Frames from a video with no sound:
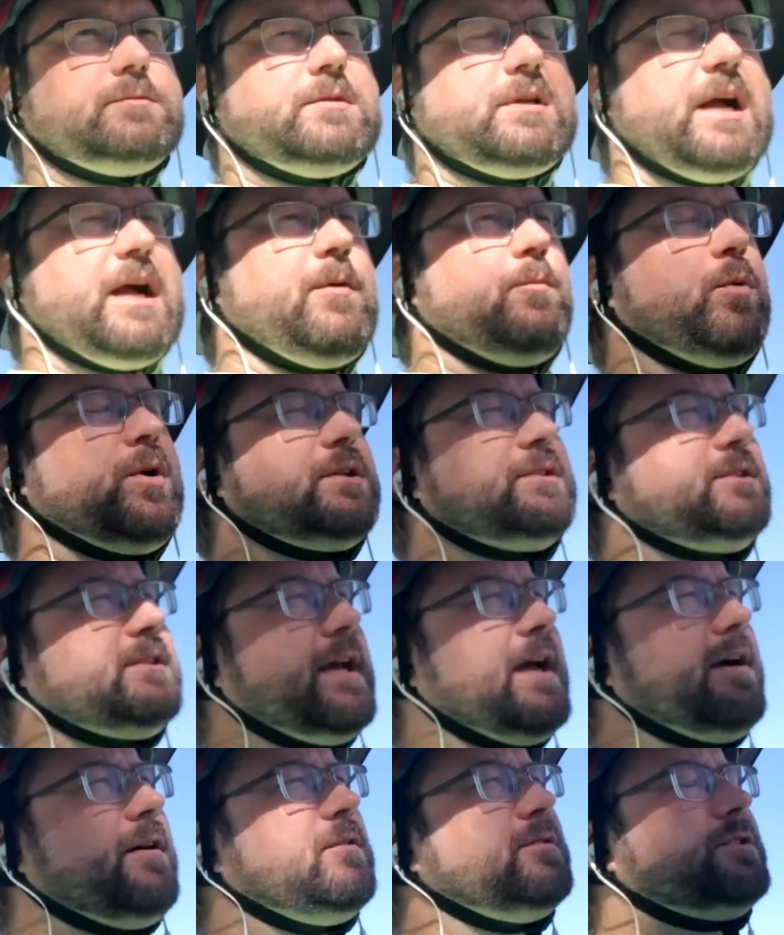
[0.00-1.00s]
I went
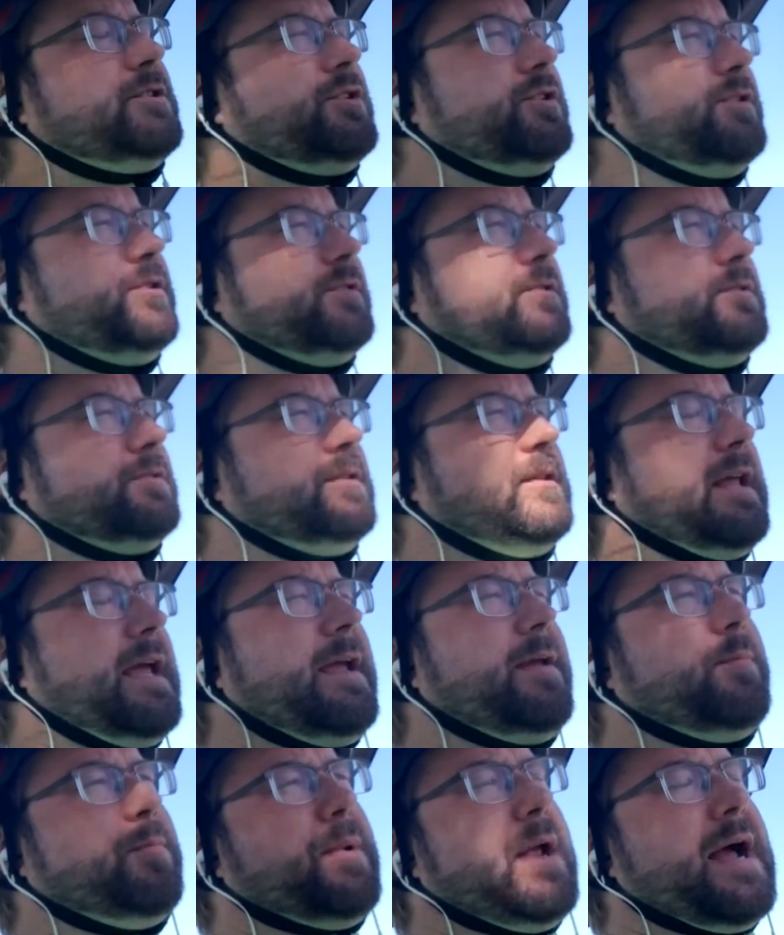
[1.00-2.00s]
down to
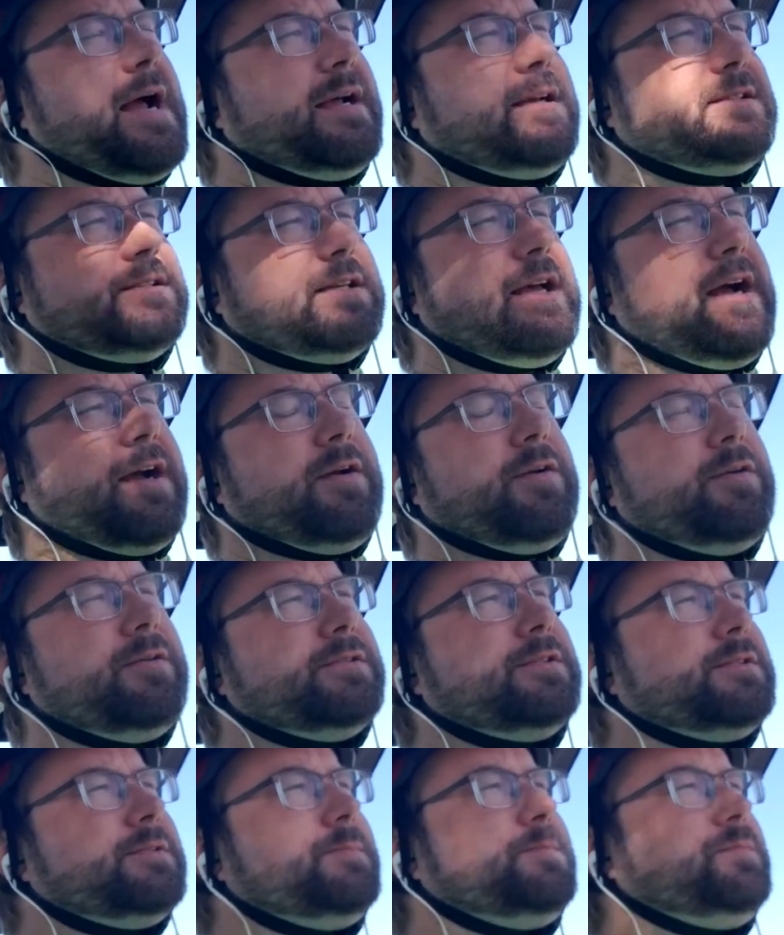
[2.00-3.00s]
laid back
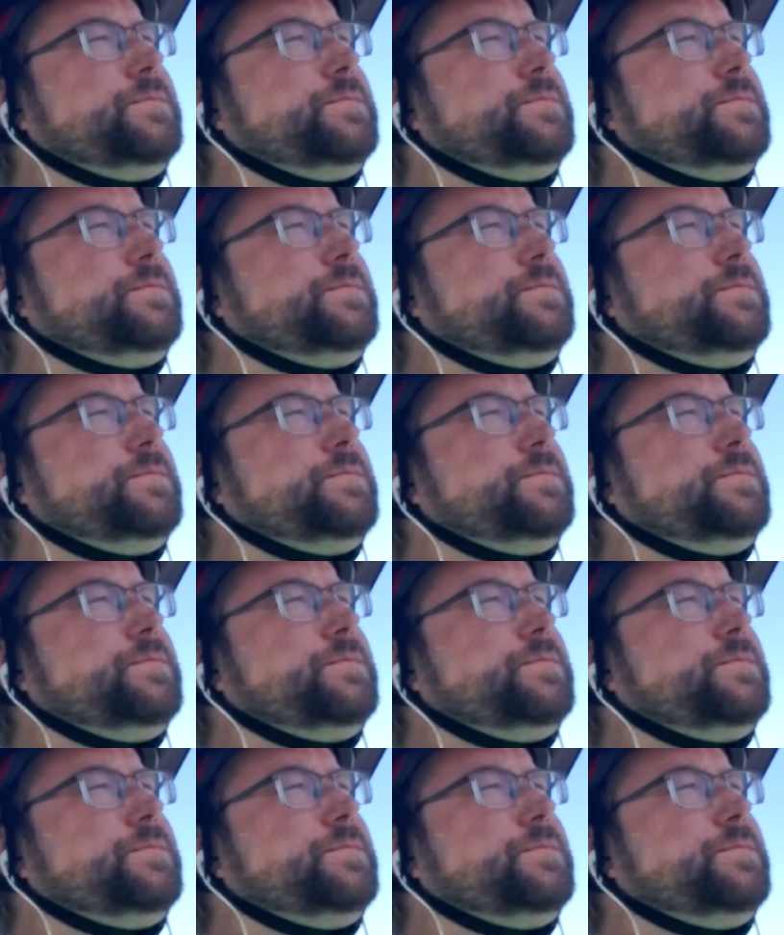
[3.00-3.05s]
cycles.